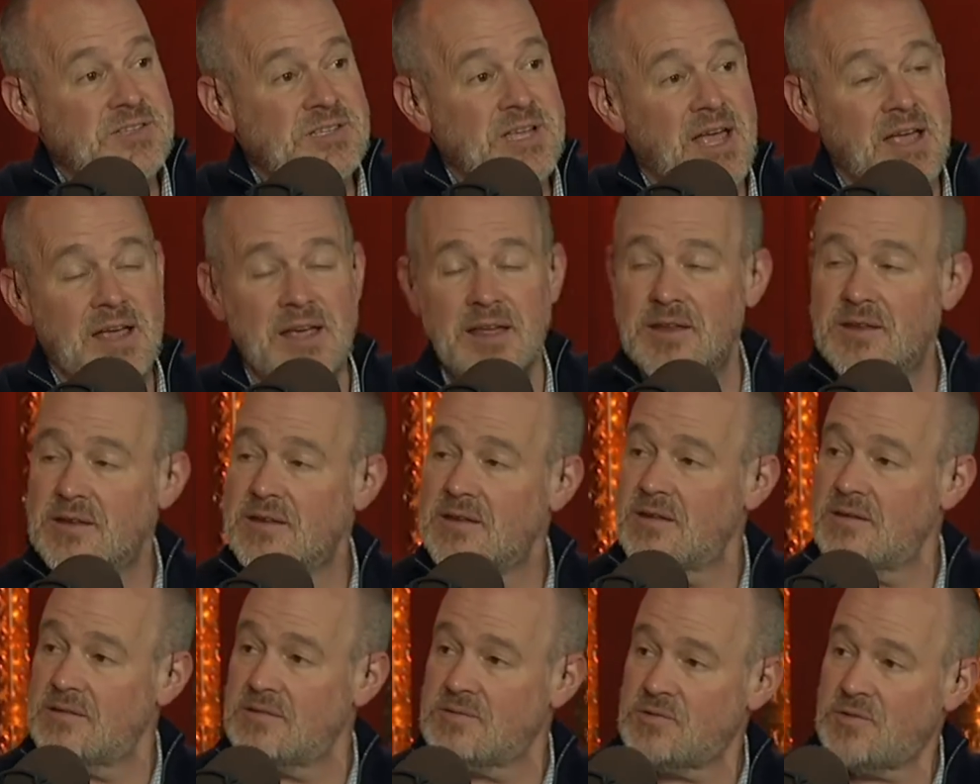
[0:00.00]
has
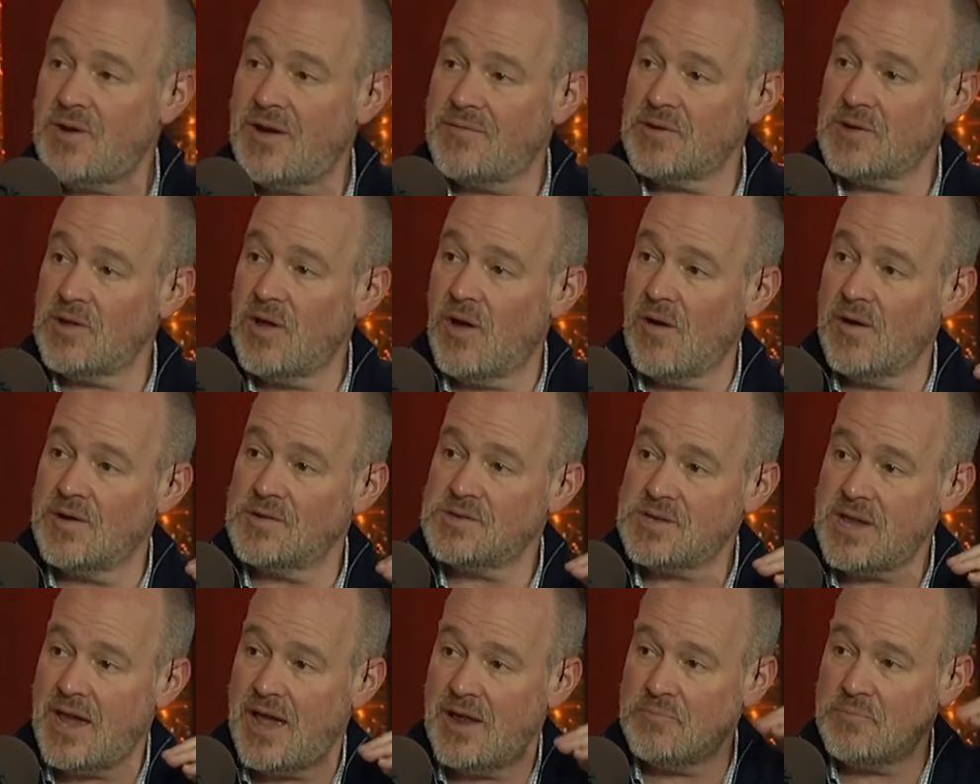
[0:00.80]
taken Trevor
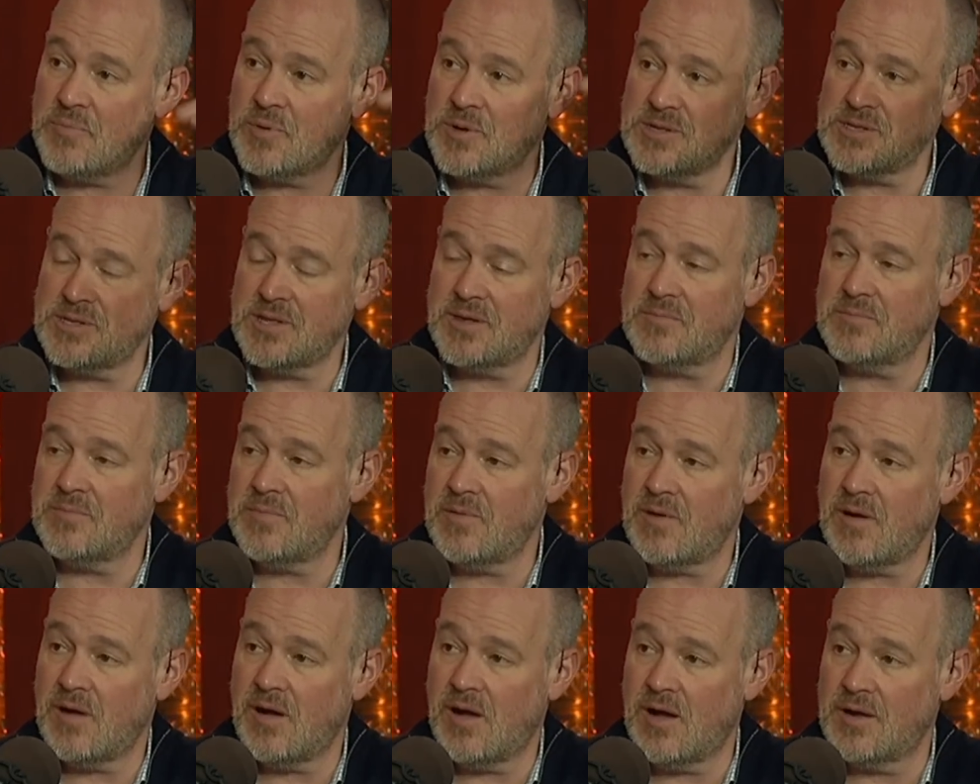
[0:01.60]
Lawrence and put
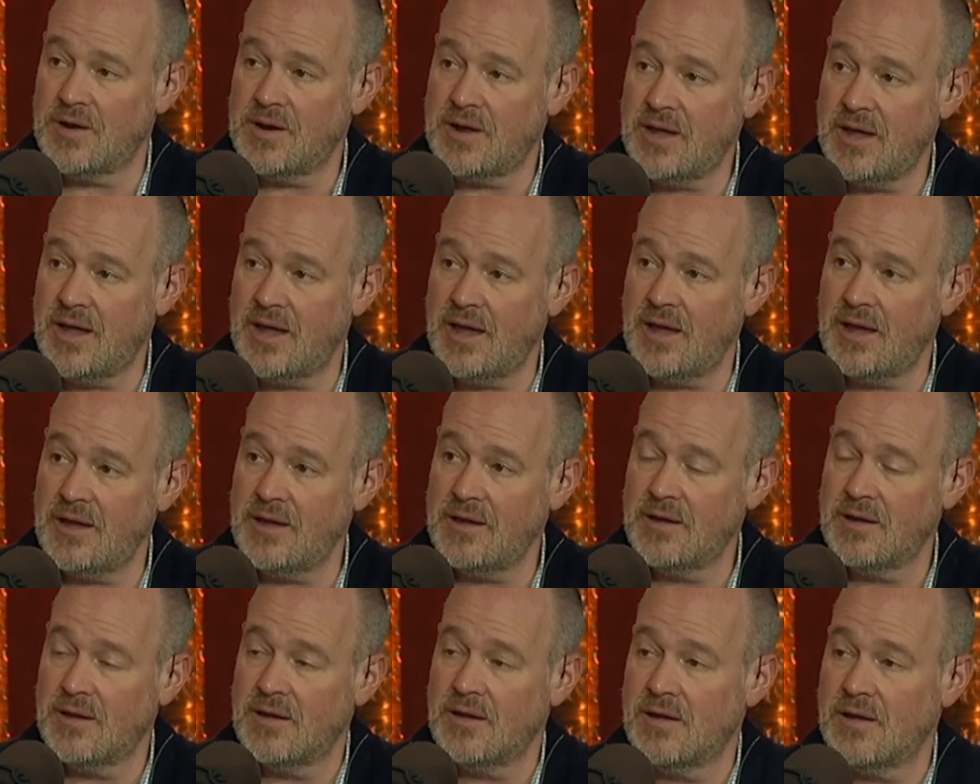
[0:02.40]
them on
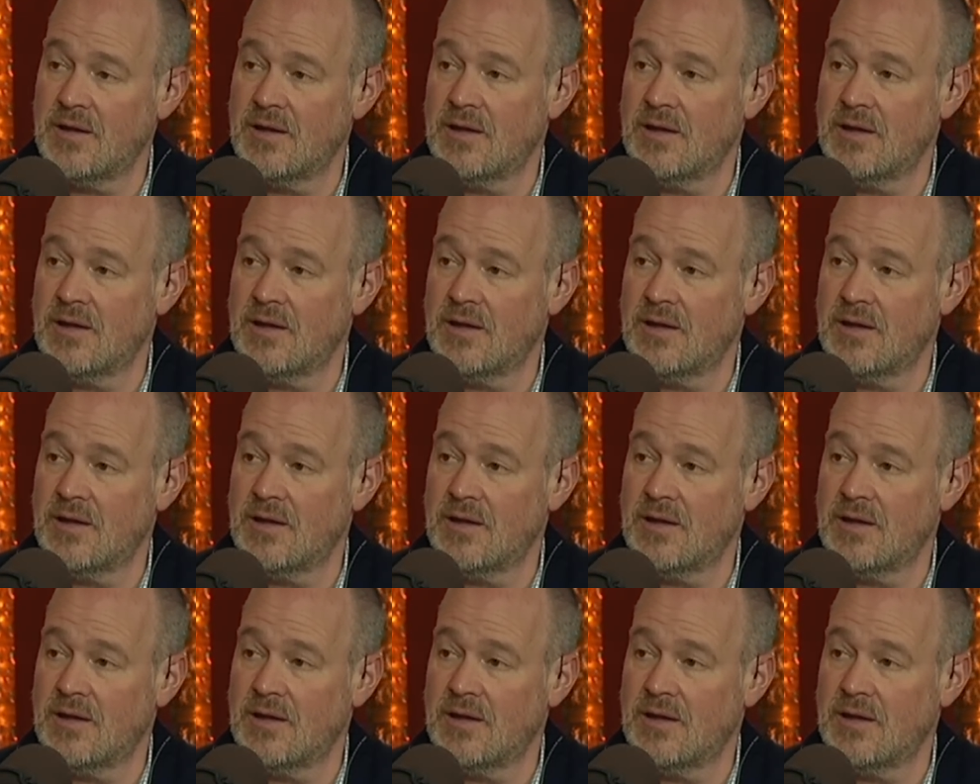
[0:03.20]
a